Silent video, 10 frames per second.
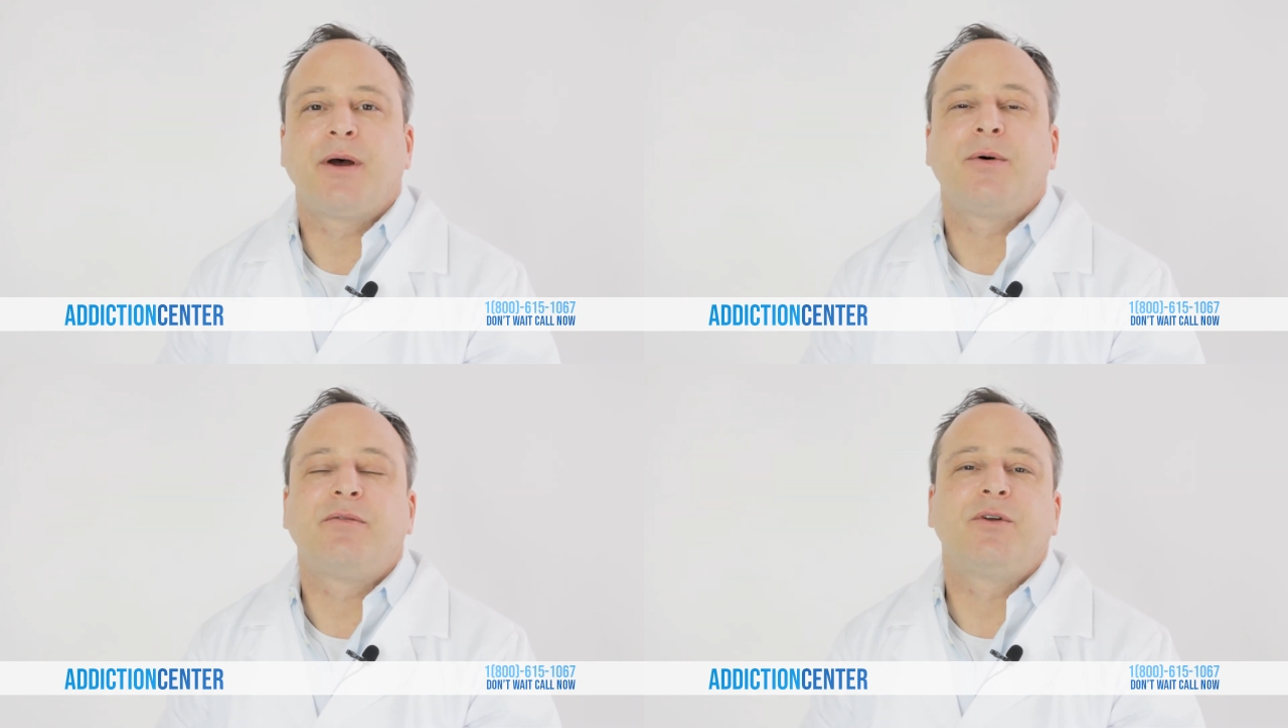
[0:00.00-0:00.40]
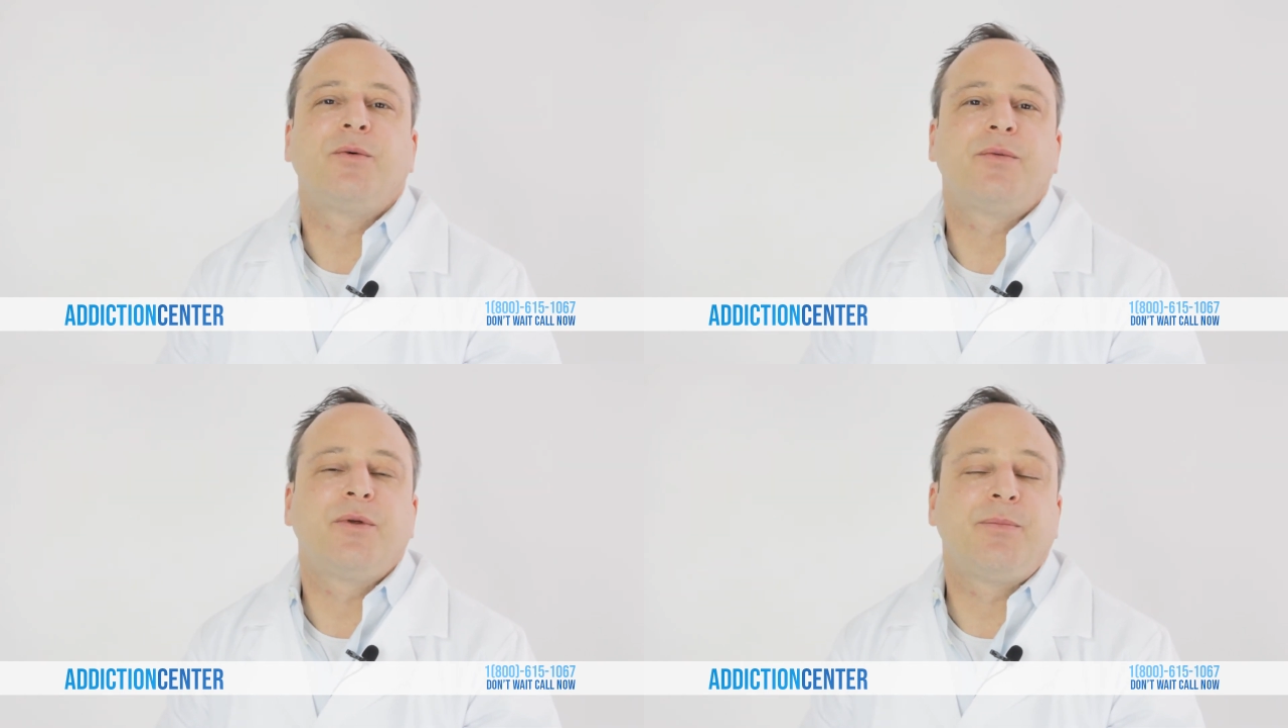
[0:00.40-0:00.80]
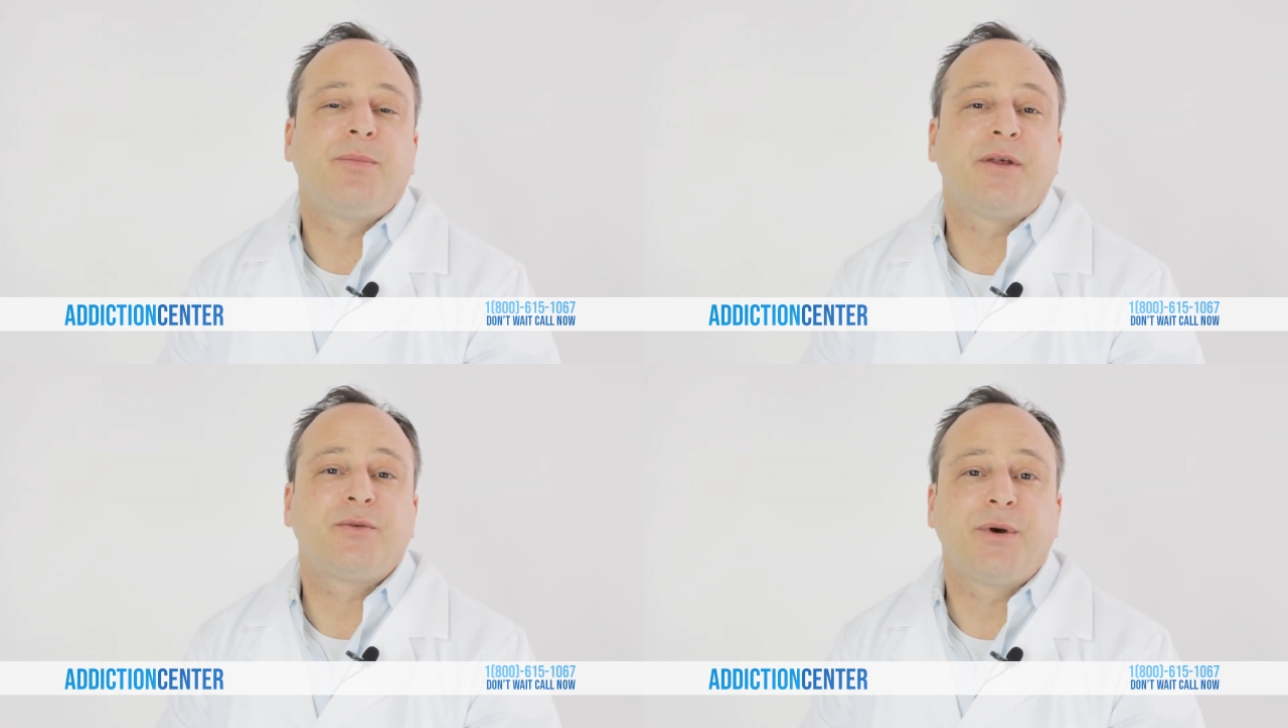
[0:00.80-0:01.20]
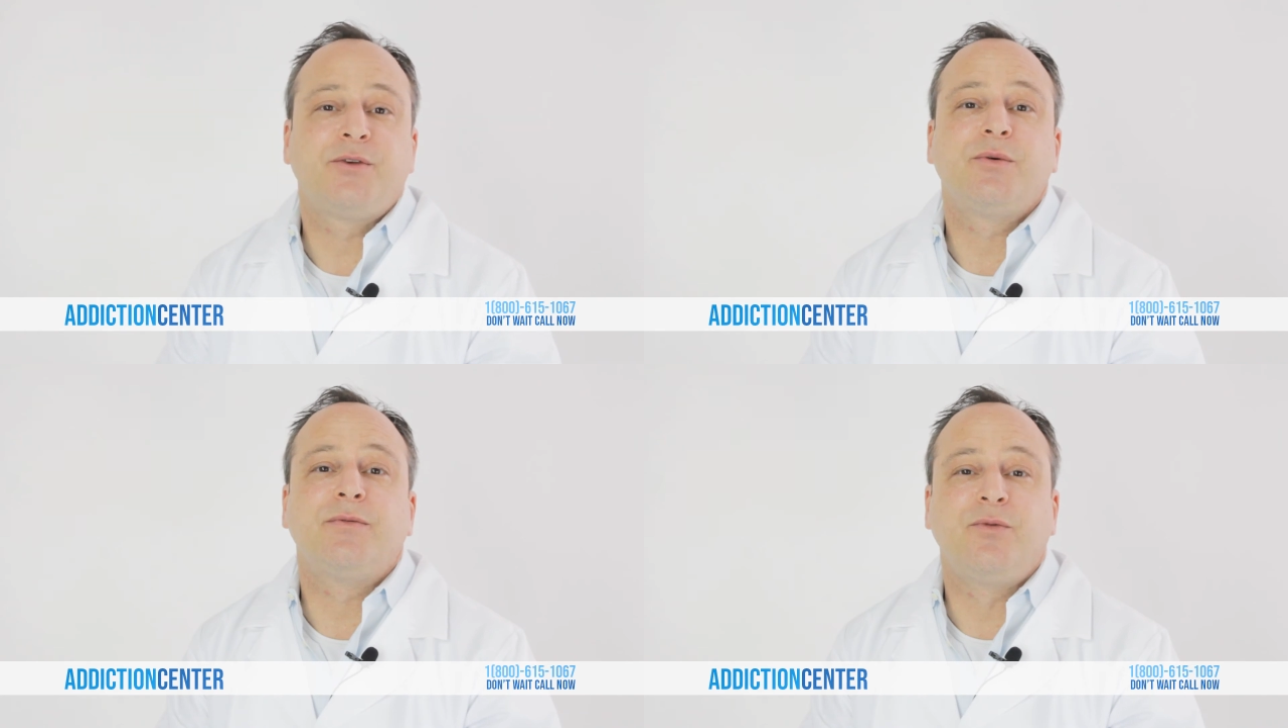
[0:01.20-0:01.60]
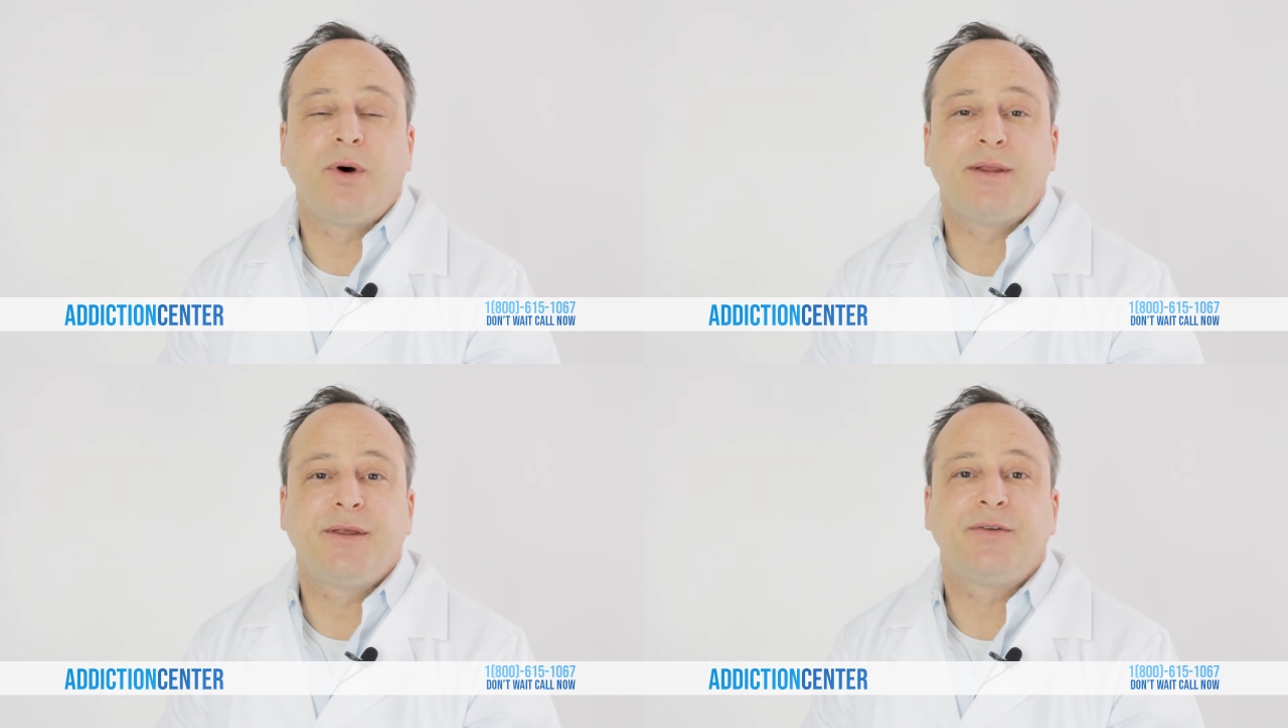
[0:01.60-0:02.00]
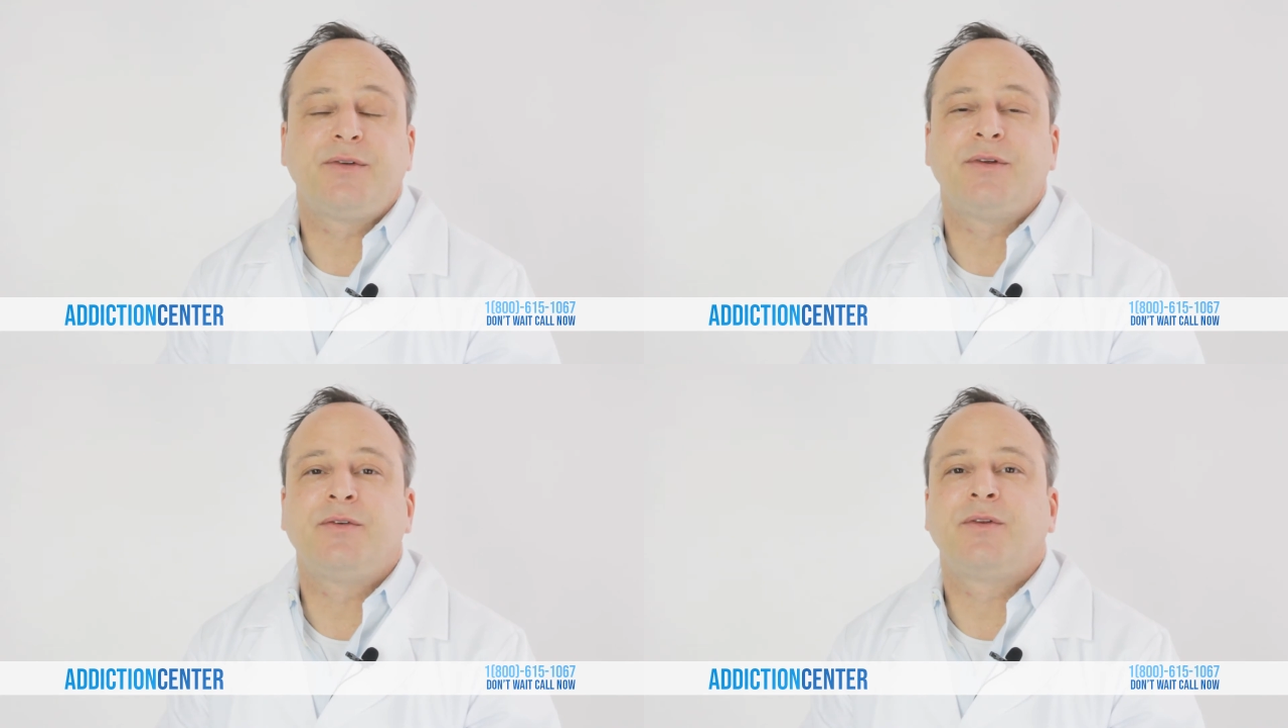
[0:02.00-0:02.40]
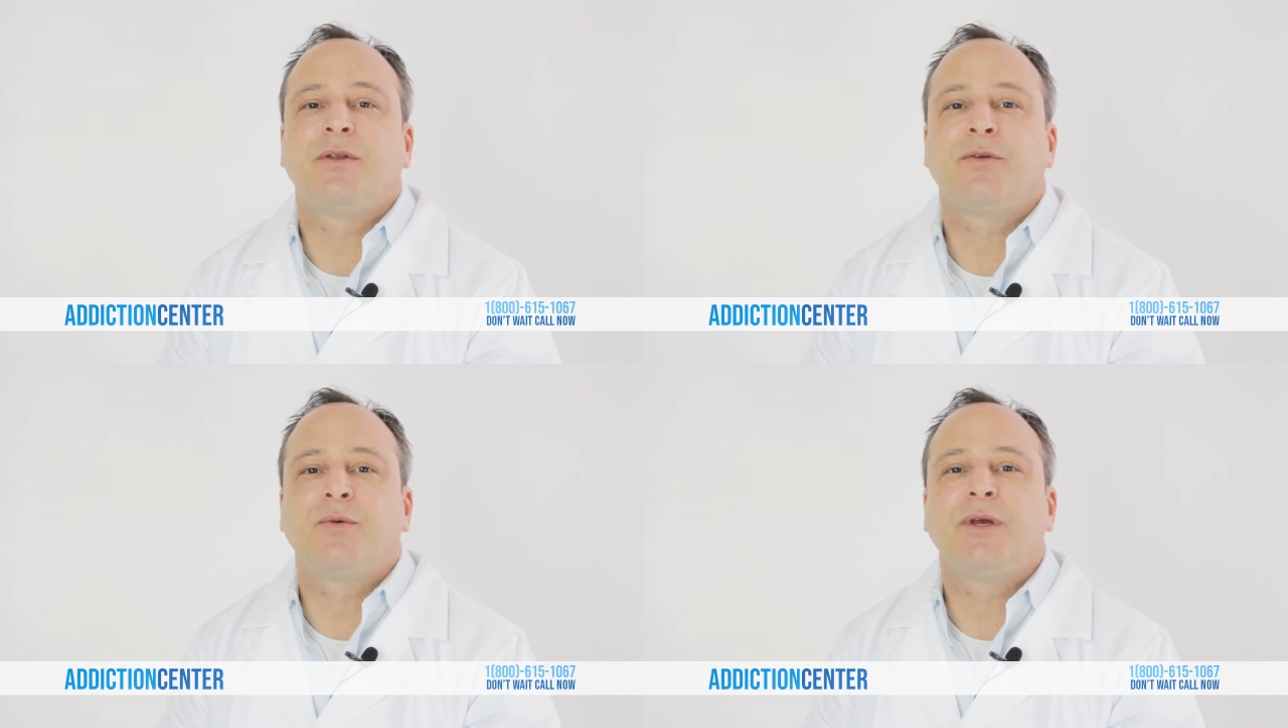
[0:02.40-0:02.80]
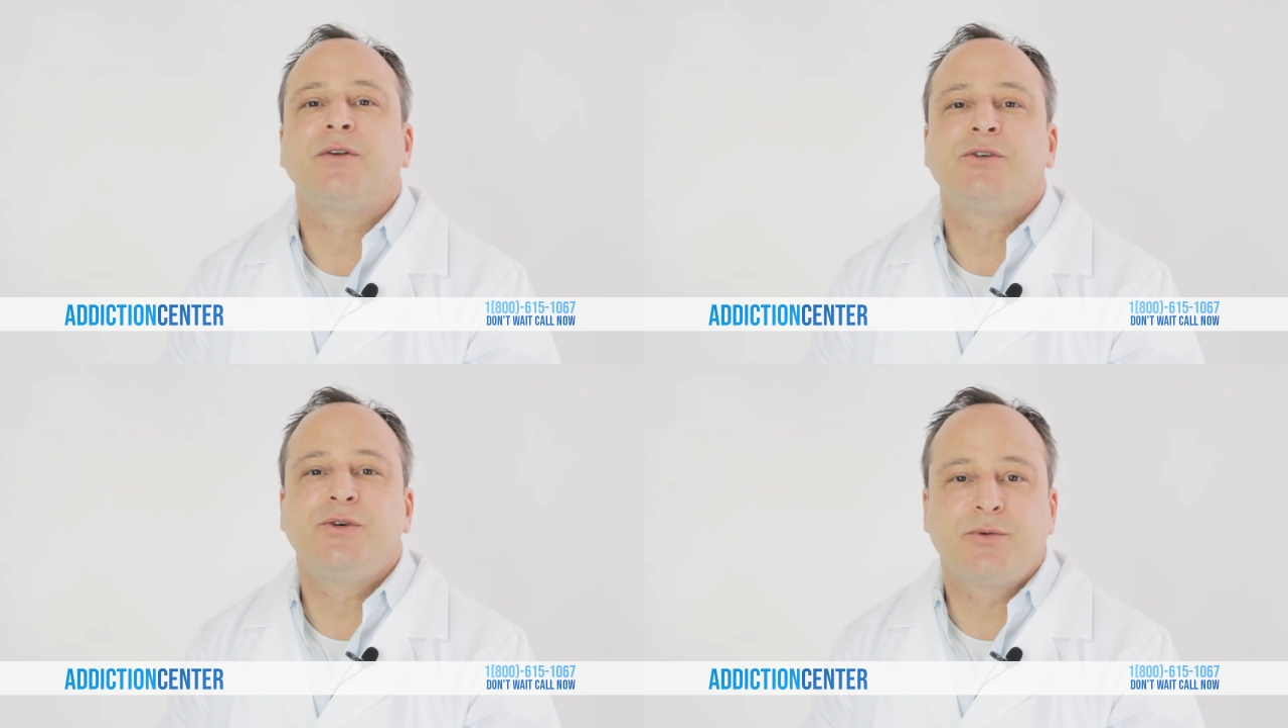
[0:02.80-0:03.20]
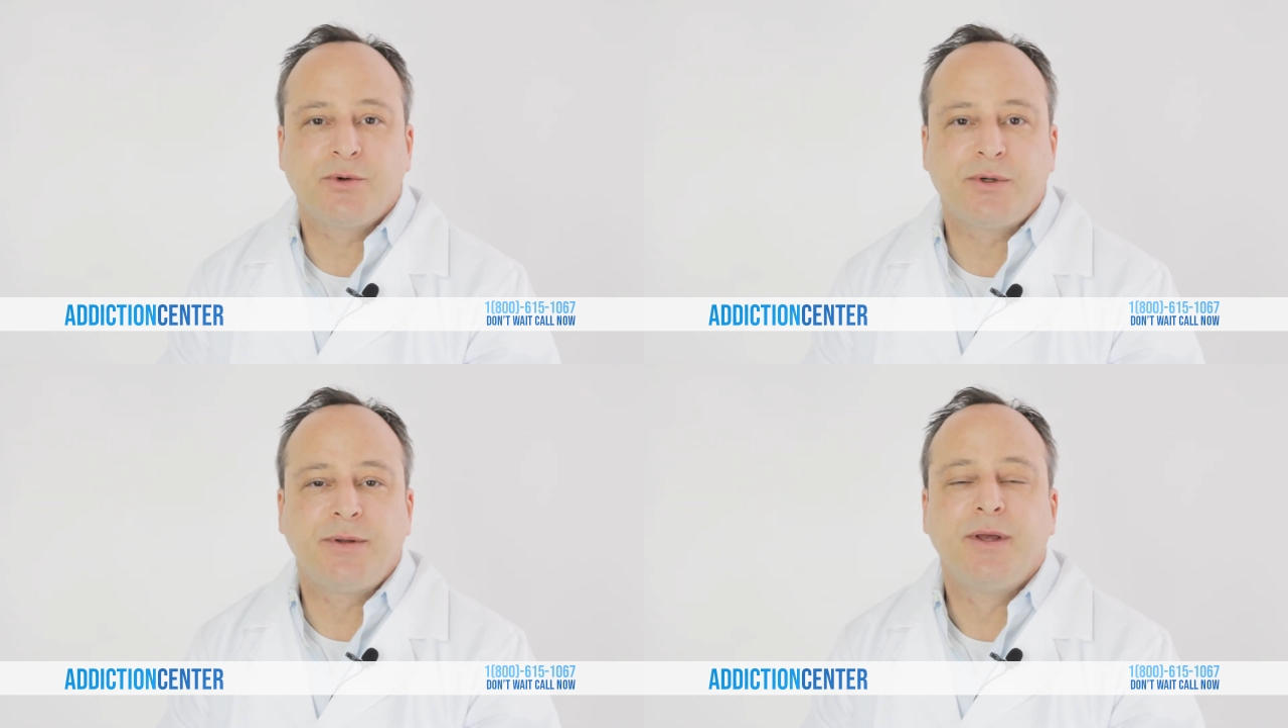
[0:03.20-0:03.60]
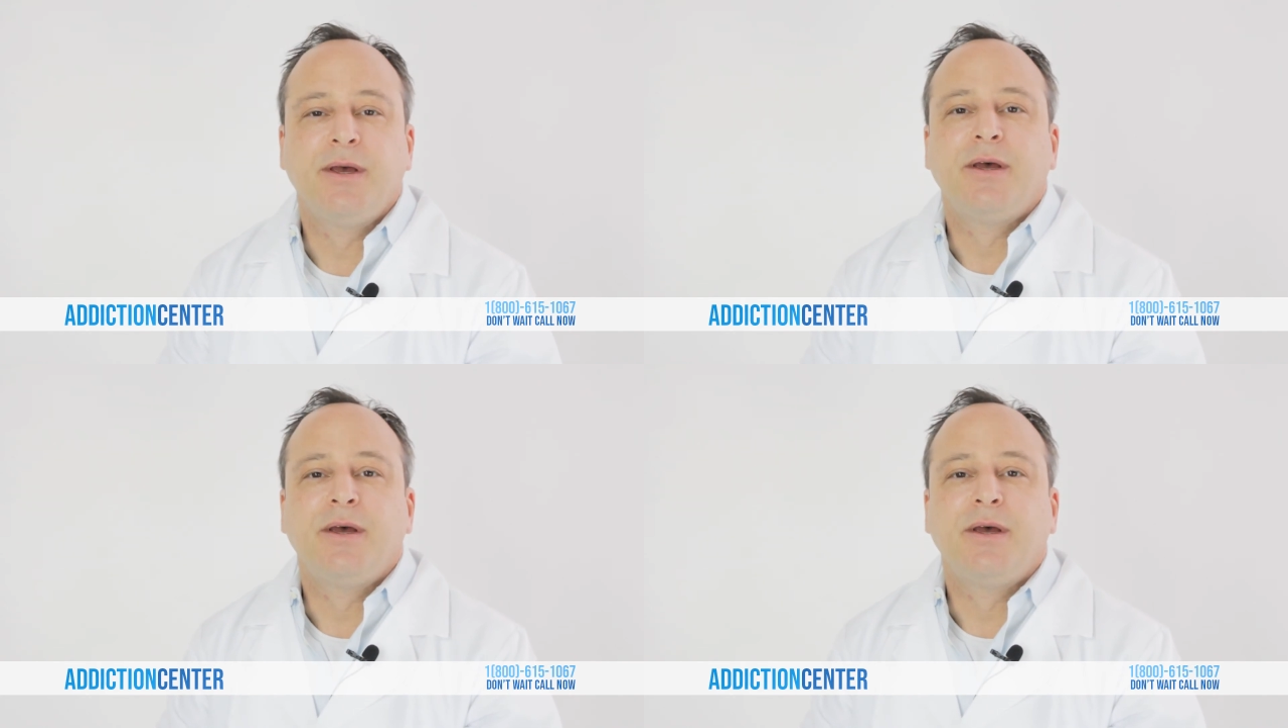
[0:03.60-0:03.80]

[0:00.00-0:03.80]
However, to, the best way to avoid this is the three and two rule,